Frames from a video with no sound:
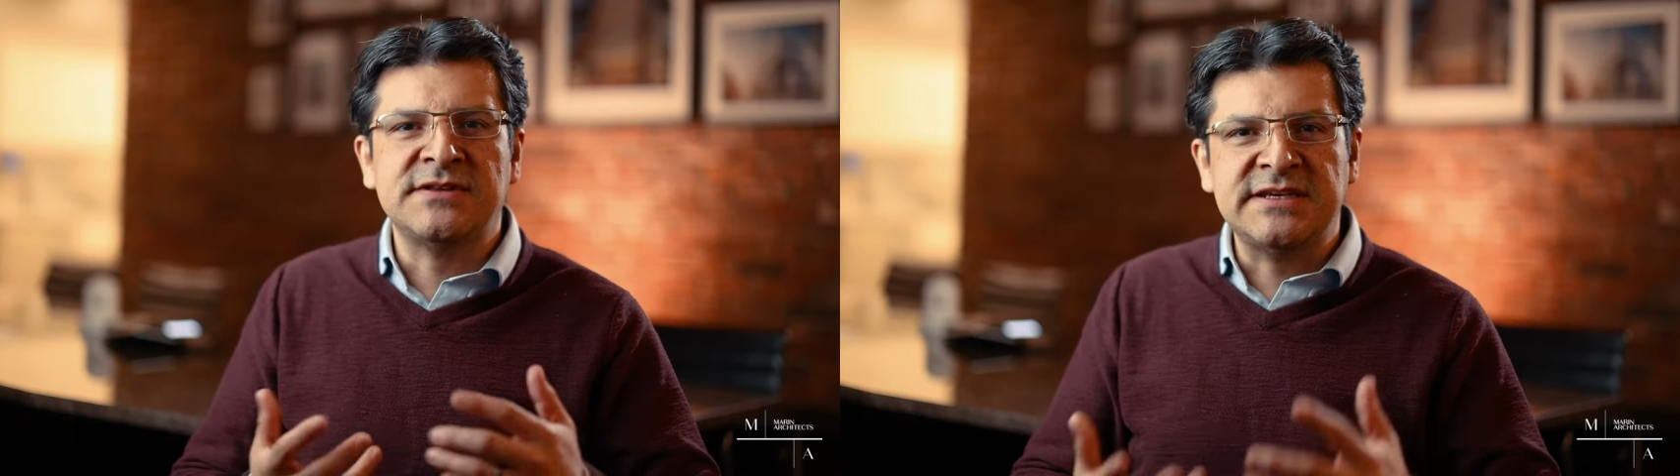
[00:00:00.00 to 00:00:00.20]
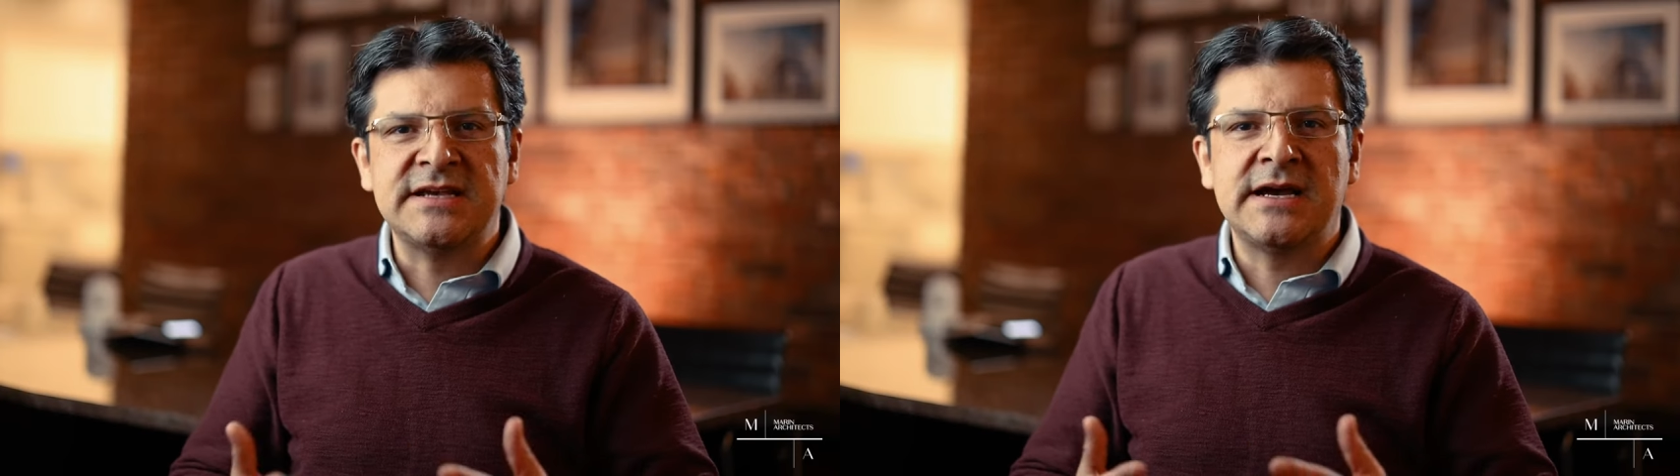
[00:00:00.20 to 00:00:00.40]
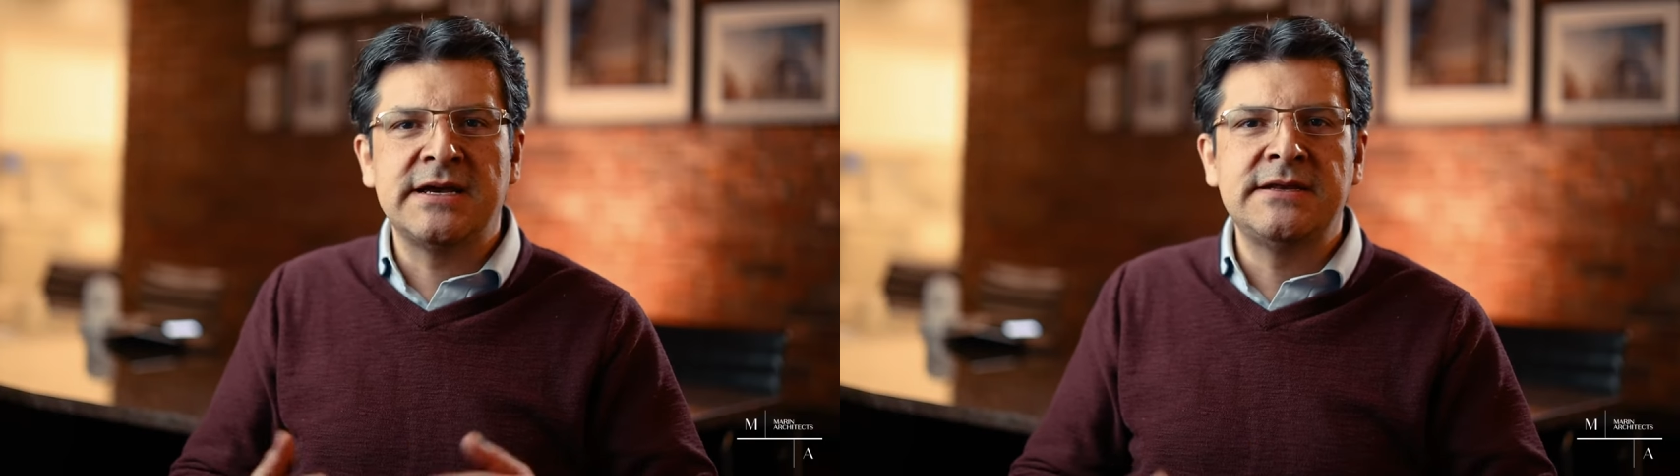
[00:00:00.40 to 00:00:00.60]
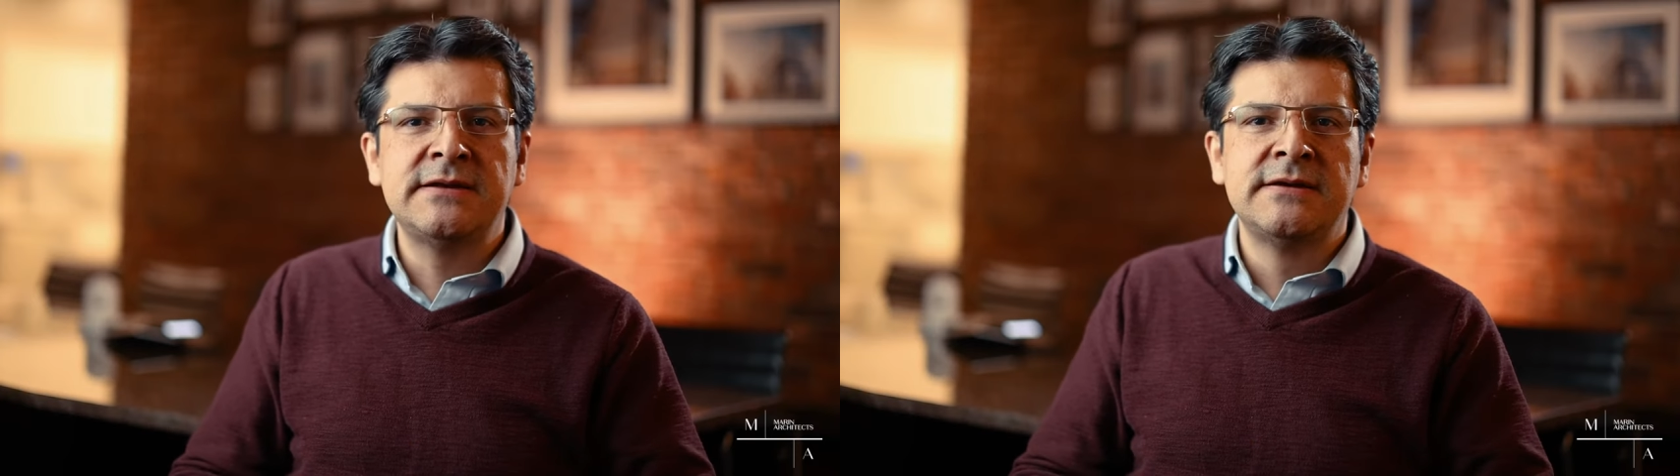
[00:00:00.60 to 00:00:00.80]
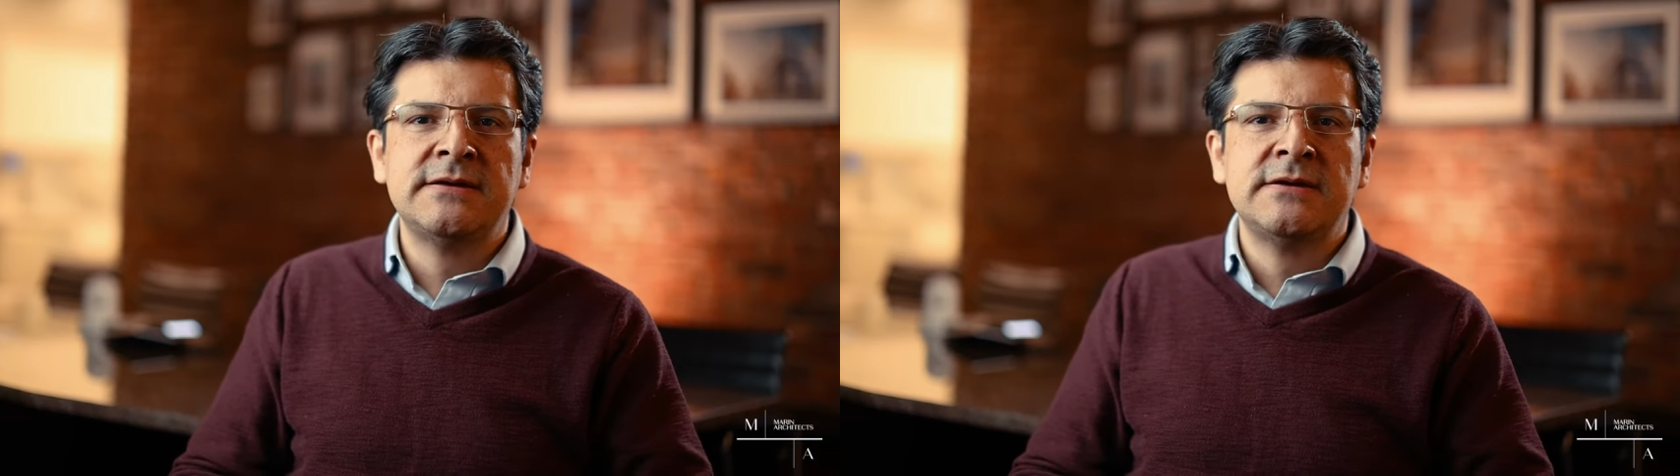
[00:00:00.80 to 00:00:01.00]

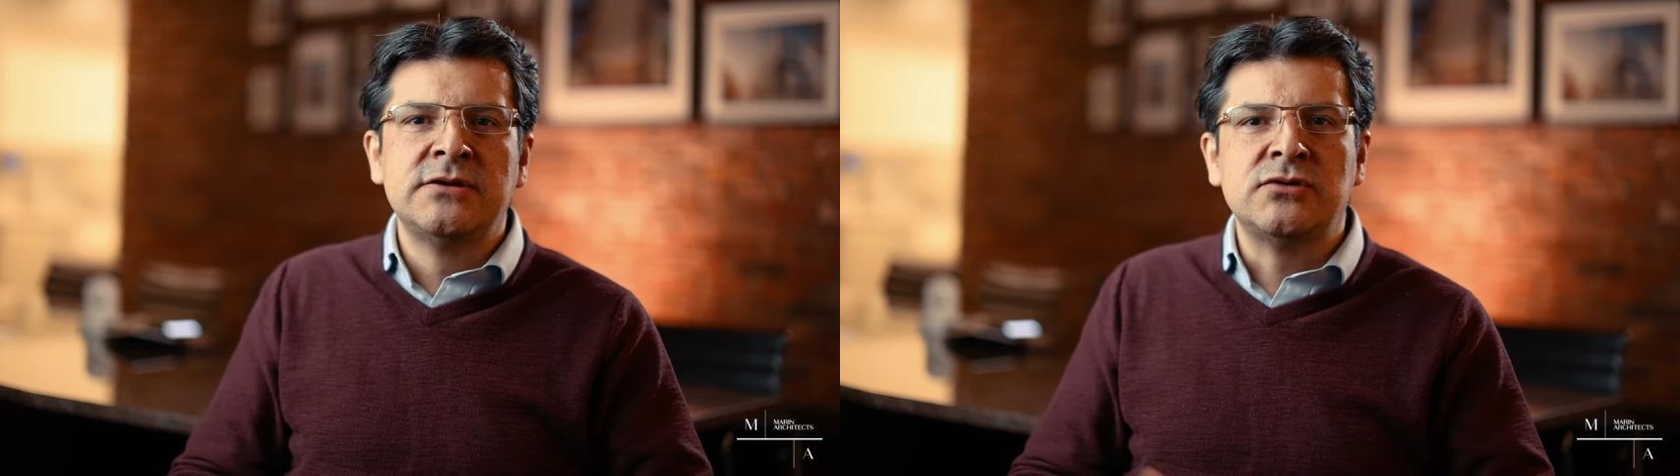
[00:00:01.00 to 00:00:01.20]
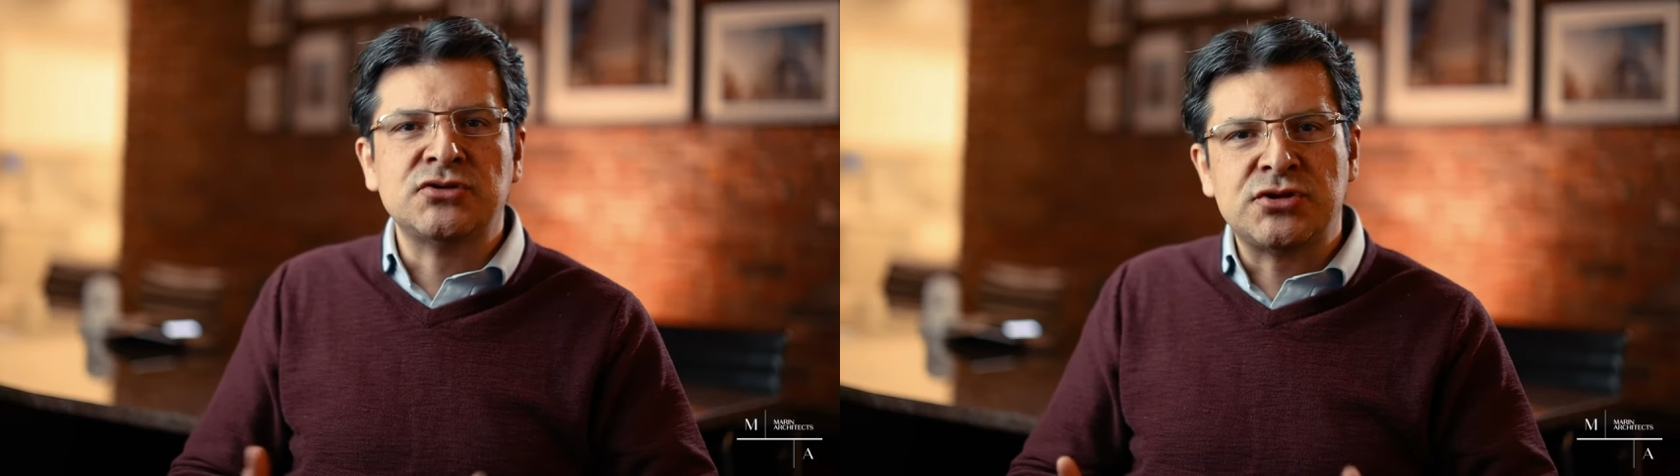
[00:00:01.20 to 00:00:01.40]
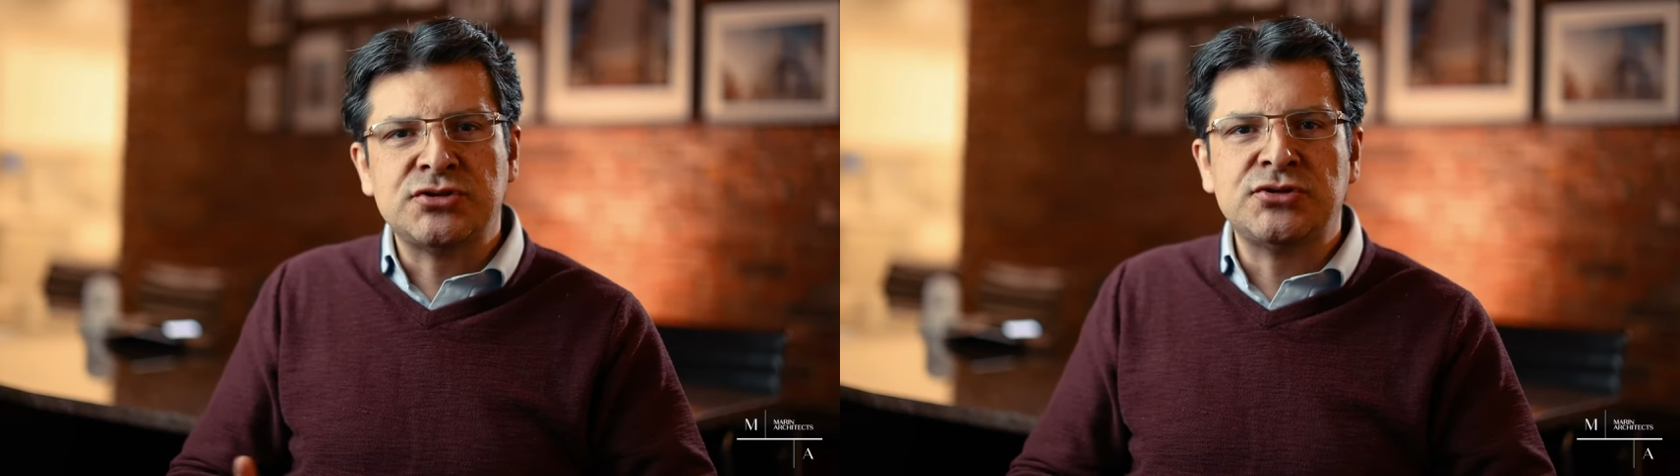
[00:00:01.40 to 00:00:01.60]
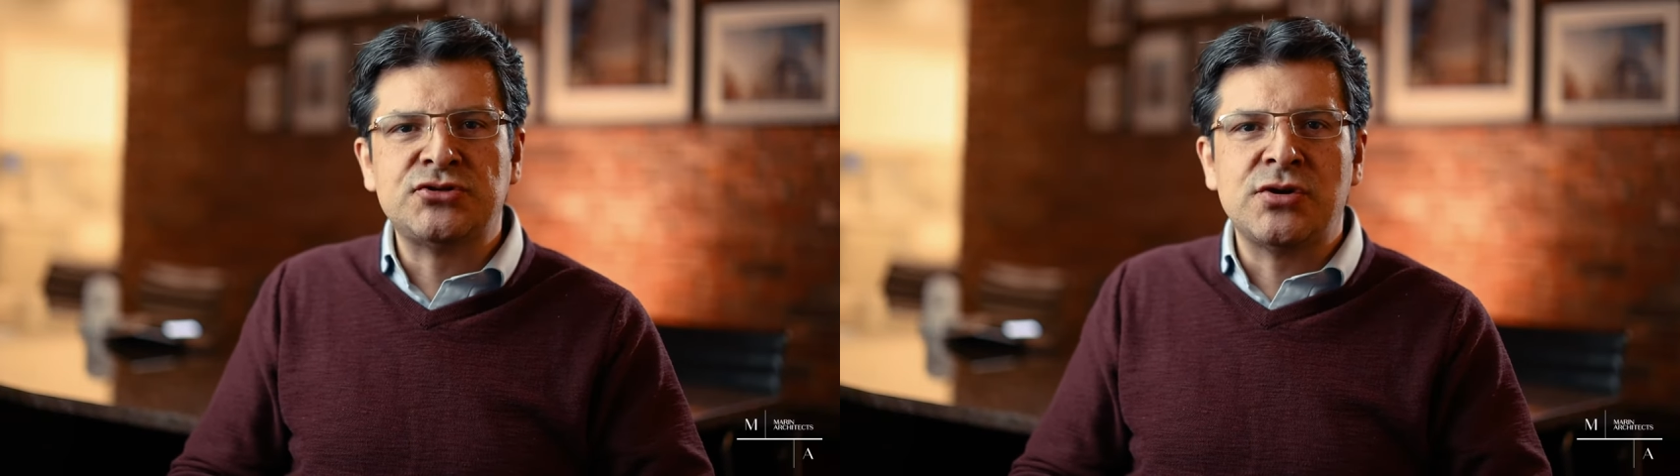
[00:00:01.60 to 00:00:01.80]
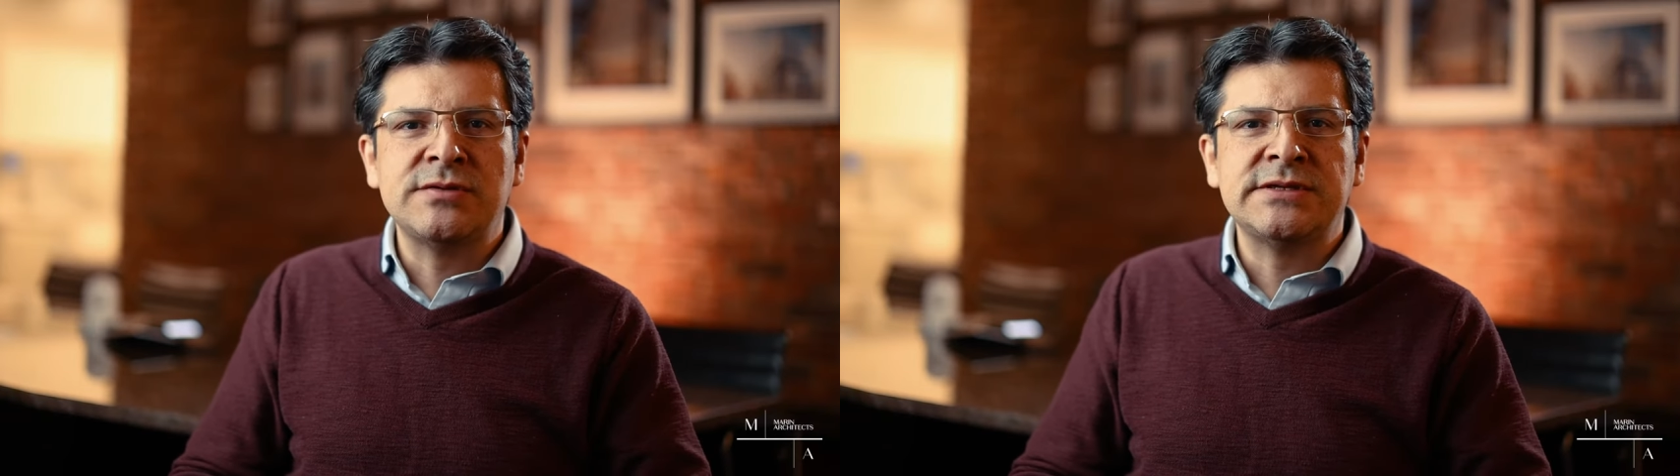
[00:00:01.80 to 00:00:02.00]
design, construction
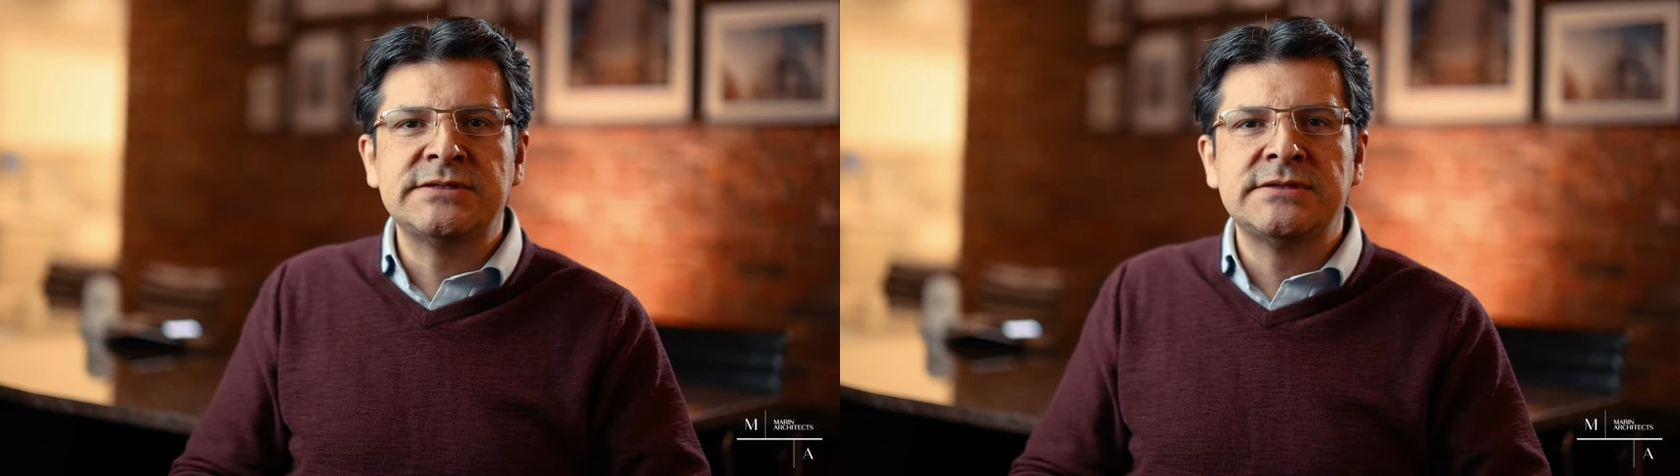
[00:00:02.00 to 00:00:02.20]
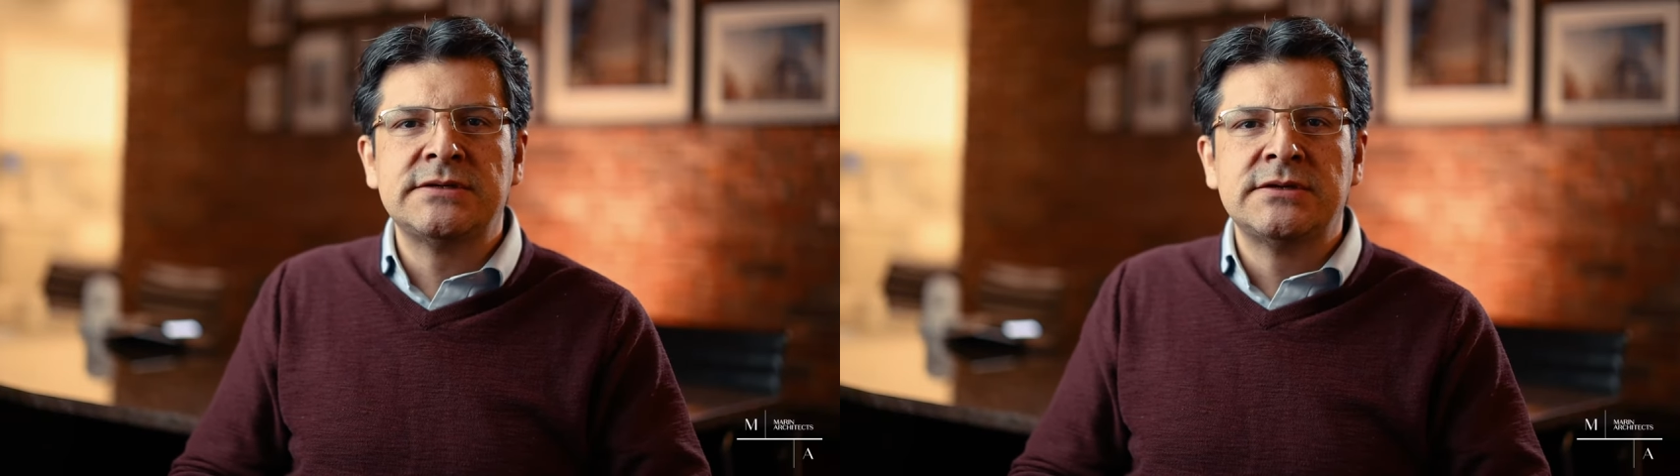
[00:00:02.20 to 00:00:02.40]
drawings,